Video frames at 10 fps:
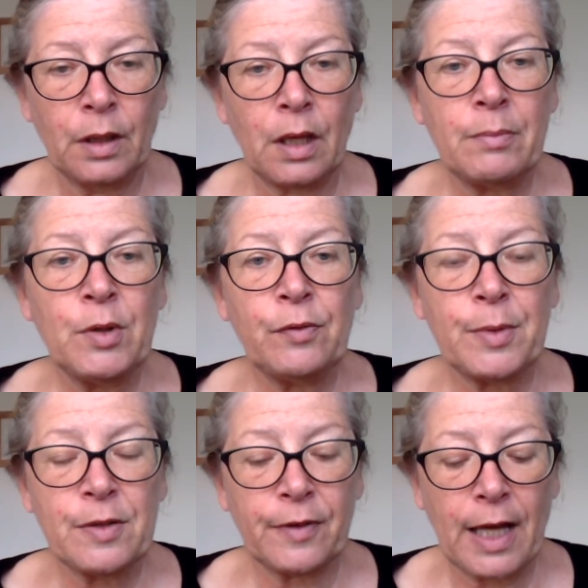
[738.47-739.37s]
A
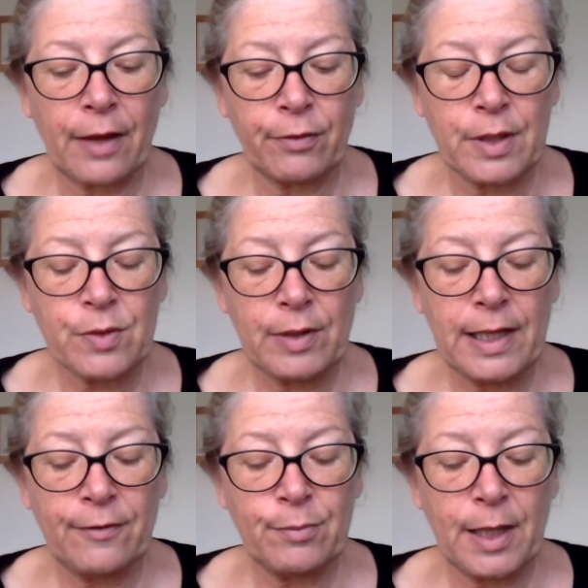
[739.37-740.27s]
movement of Catherine's
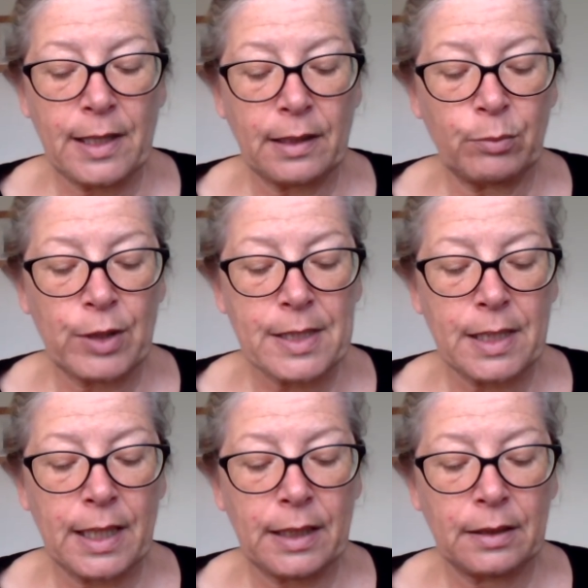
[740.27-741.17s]
relieved me a little
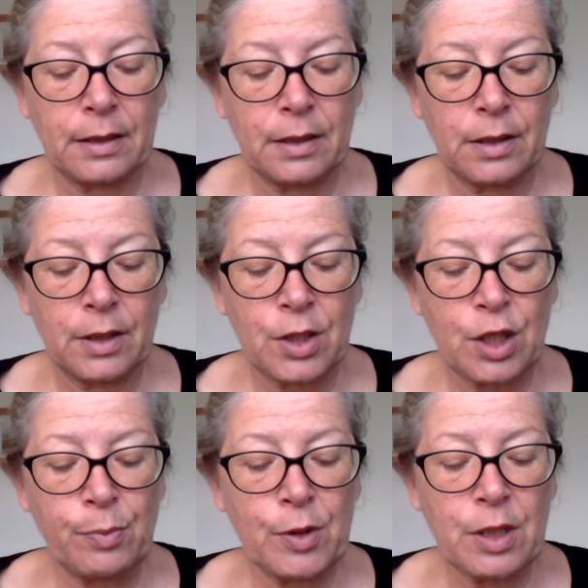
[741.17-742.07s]
presently.
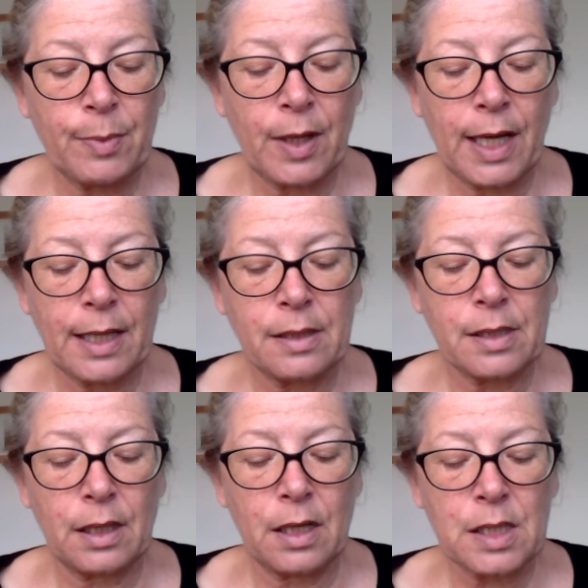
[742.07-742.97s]
She put up her hand to
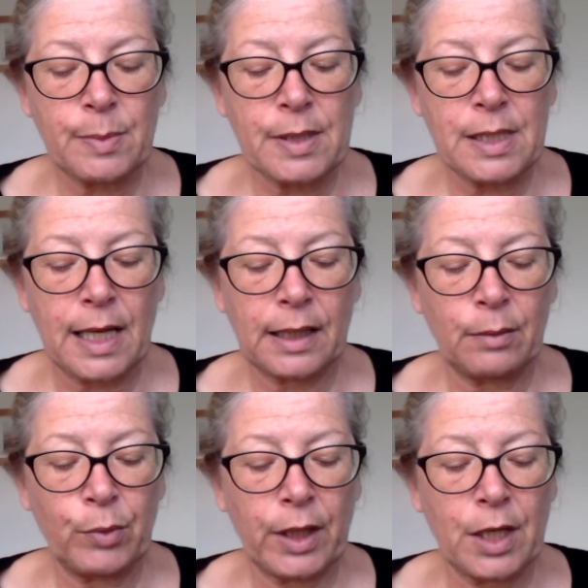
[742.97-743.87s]
clasp his neck
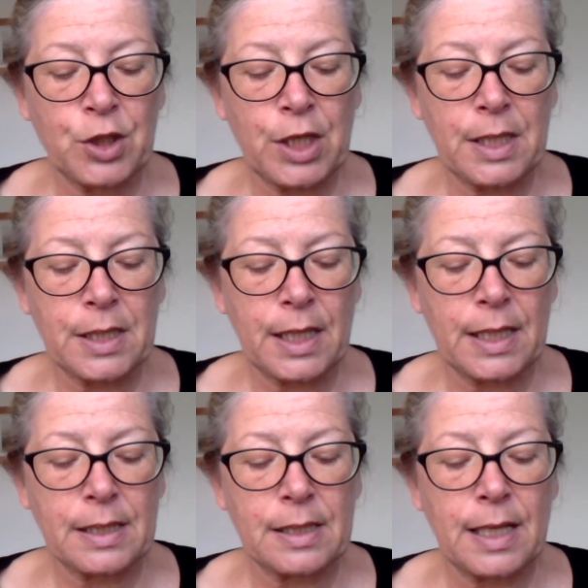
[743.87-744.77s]
and bring her cheek to
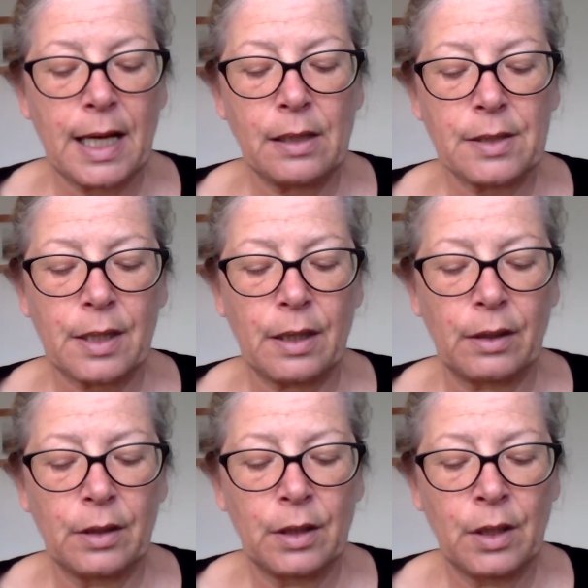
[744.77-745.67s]
his as he held her,
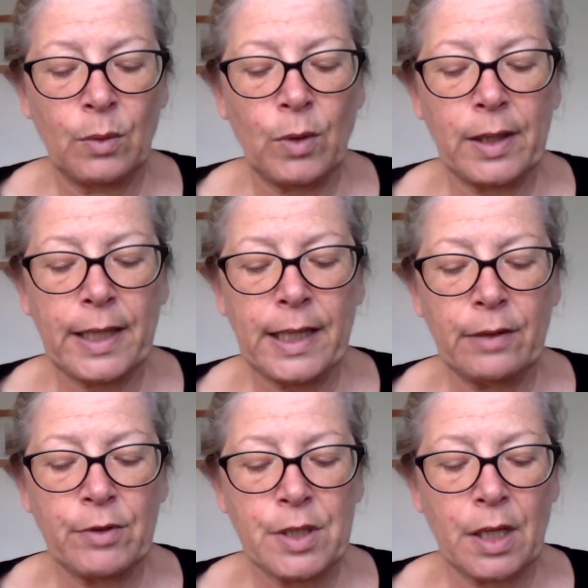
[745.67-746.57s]
while he, in
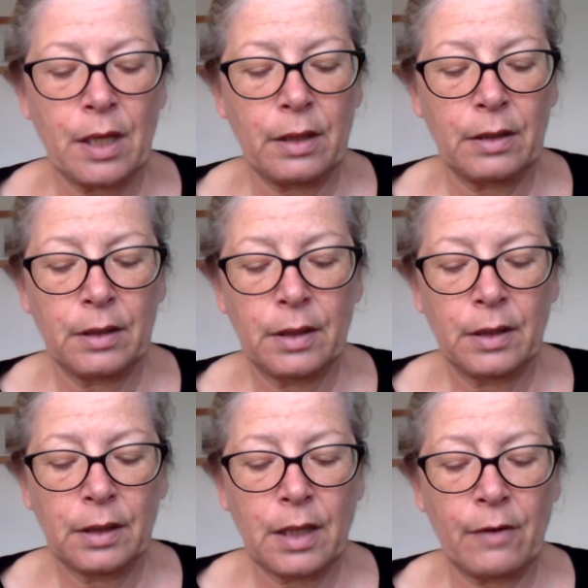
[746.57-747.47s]
return,
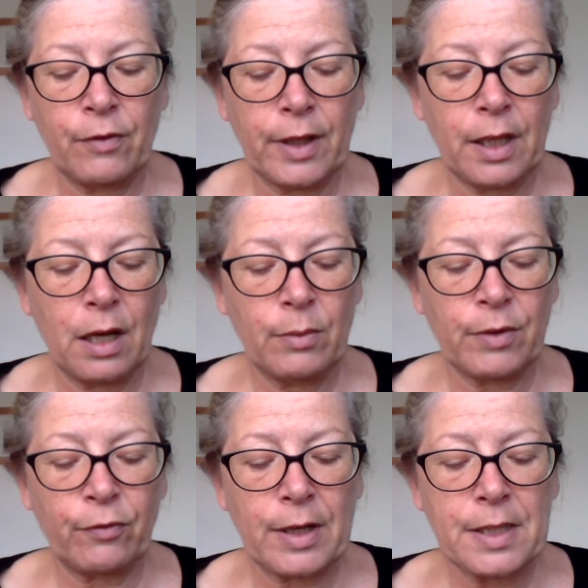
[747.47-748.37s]
covering her with
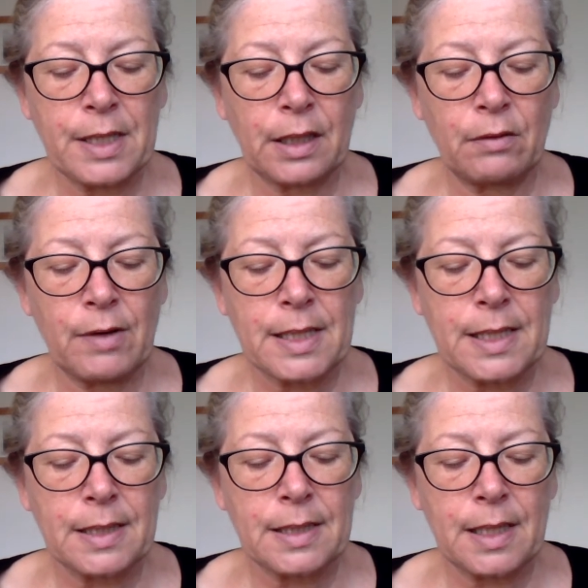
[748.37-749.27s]
frantic
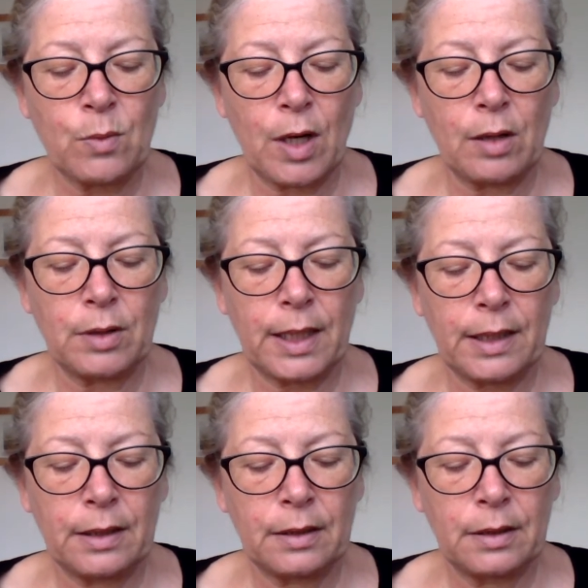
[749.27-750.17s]
caresses, said wildly,